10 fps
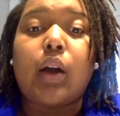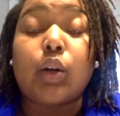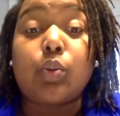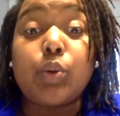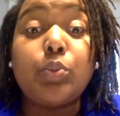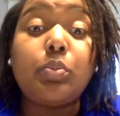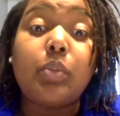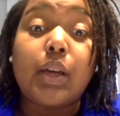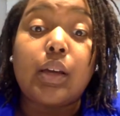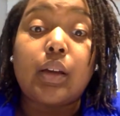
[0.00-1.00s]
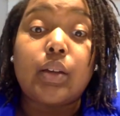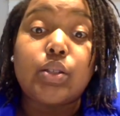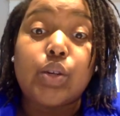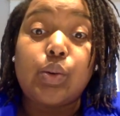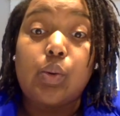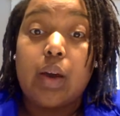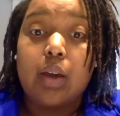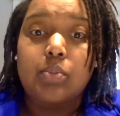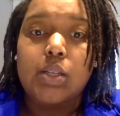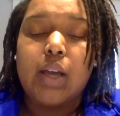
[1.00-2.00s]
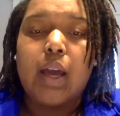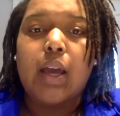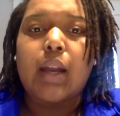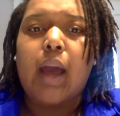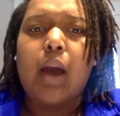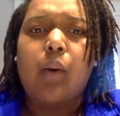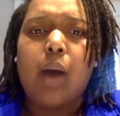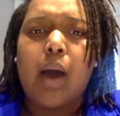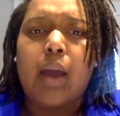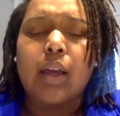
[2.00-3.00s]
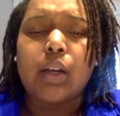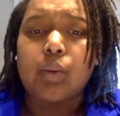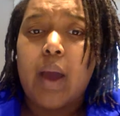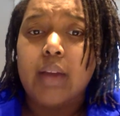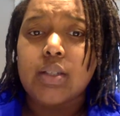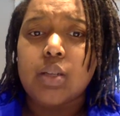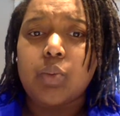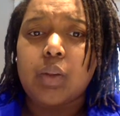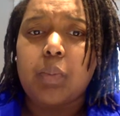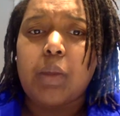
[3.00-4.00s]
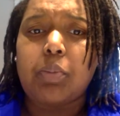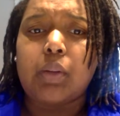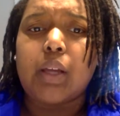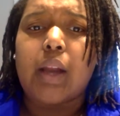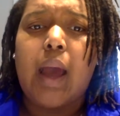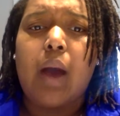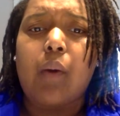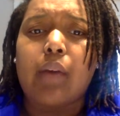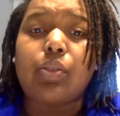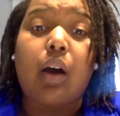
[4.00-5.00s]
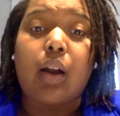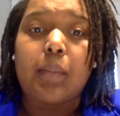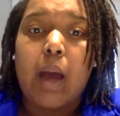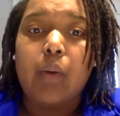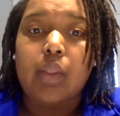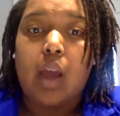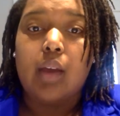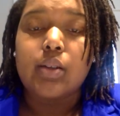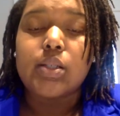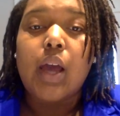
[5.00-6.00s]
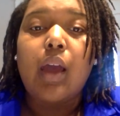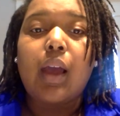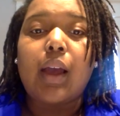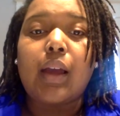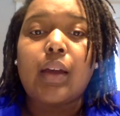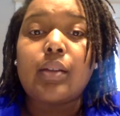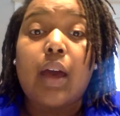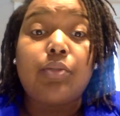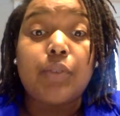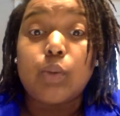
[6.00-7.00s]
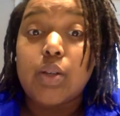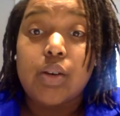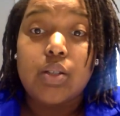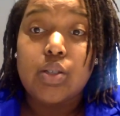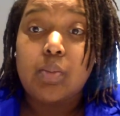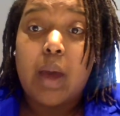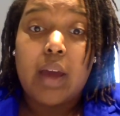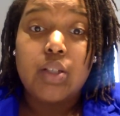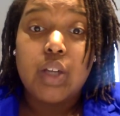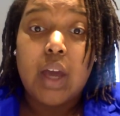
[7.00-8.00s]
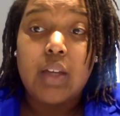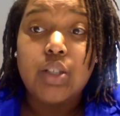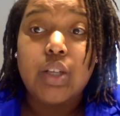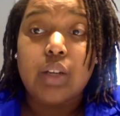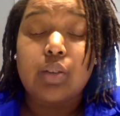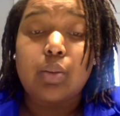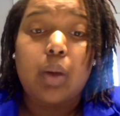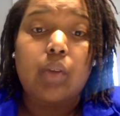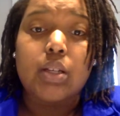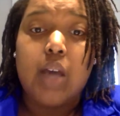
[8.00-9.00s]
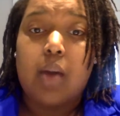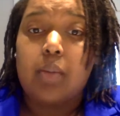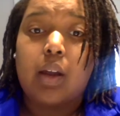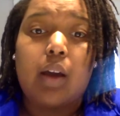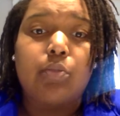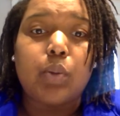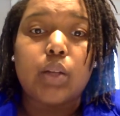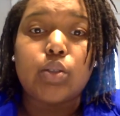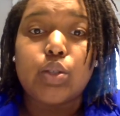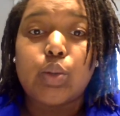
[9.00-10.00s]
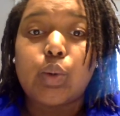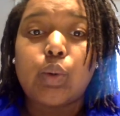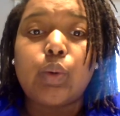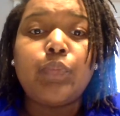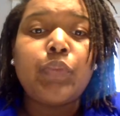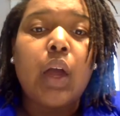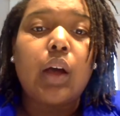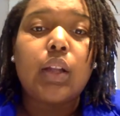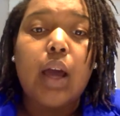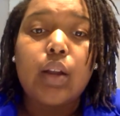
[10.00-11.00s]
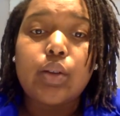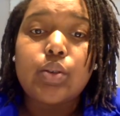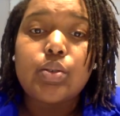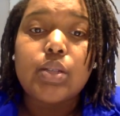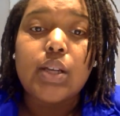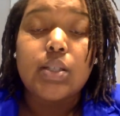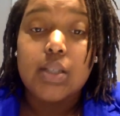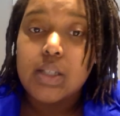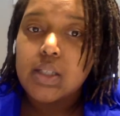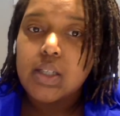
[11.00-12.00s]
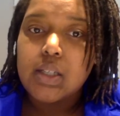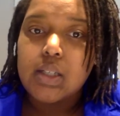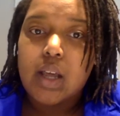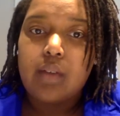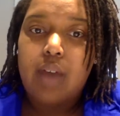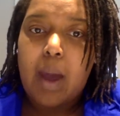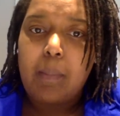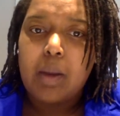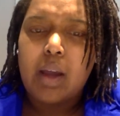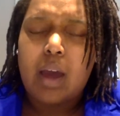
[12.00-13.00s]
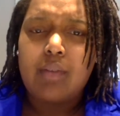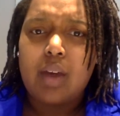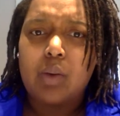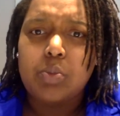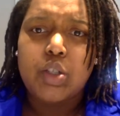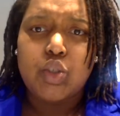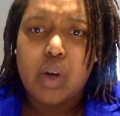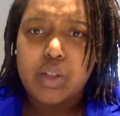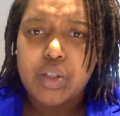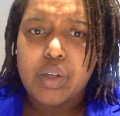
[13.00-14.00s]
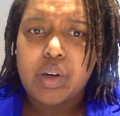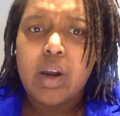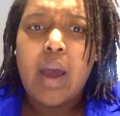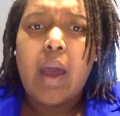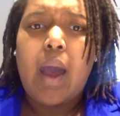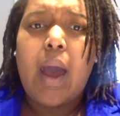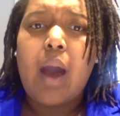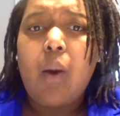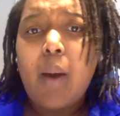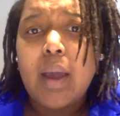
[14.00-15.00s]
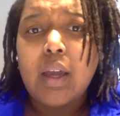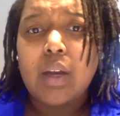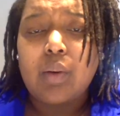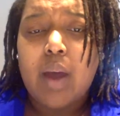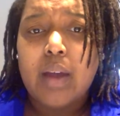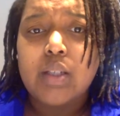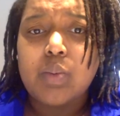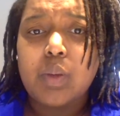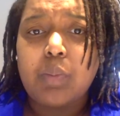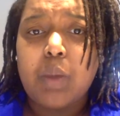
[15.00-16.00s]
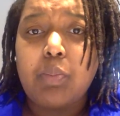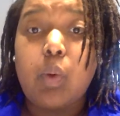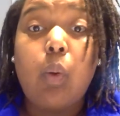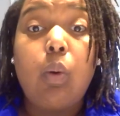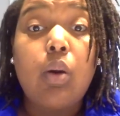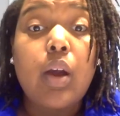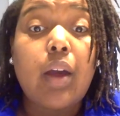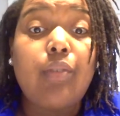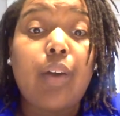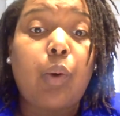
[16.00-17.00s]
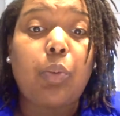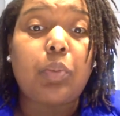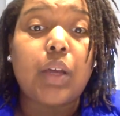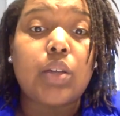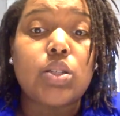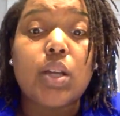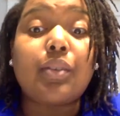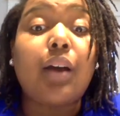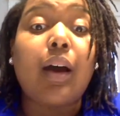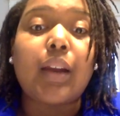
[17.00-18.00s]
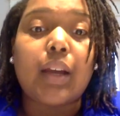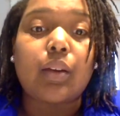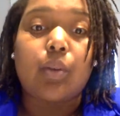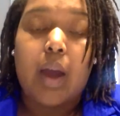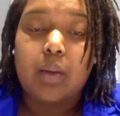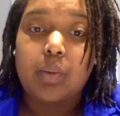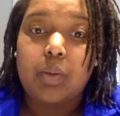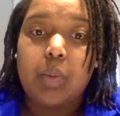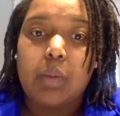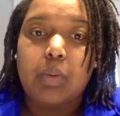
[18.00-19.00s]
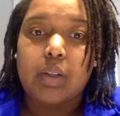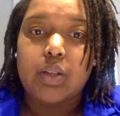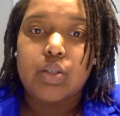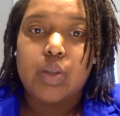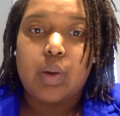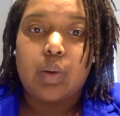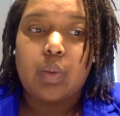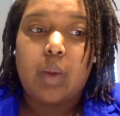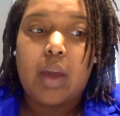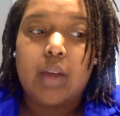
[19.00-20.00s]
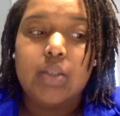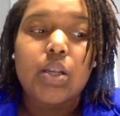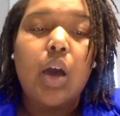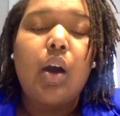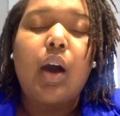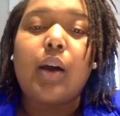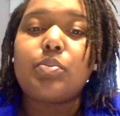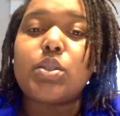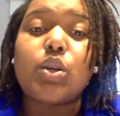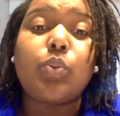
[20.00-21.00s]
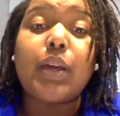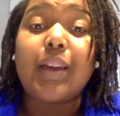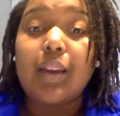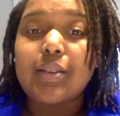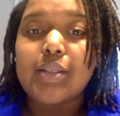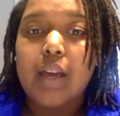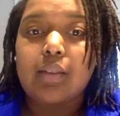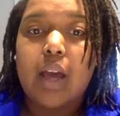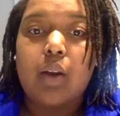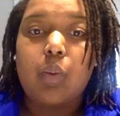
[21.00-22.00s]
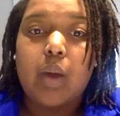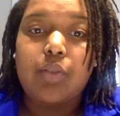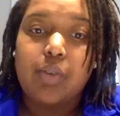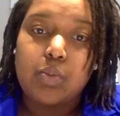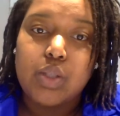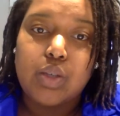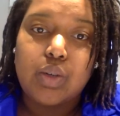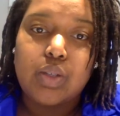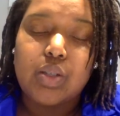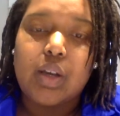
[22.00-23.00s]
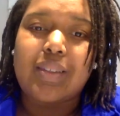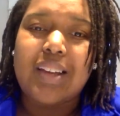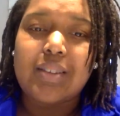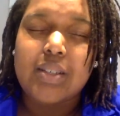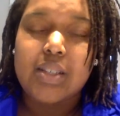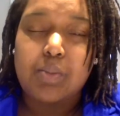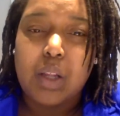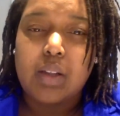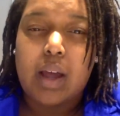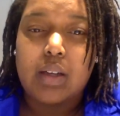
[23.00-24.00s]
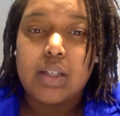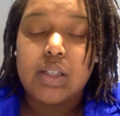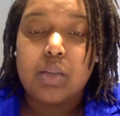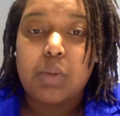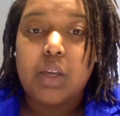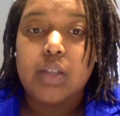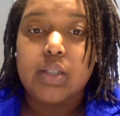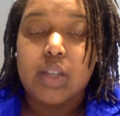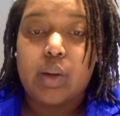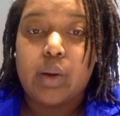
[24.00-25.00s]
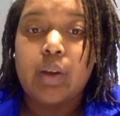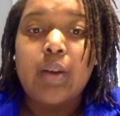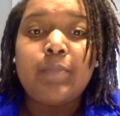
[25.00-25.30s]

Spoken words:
groom me into who I am today and how I interacted with people and how I thought about things. And that filtered into my education throughout the time that I've been in school. A lot of those instances that have happened have helped structure how I interacted with people or have helped me to not interact with people in certain ways. So we can't take that away from students. So I think that's something that needs to be considered.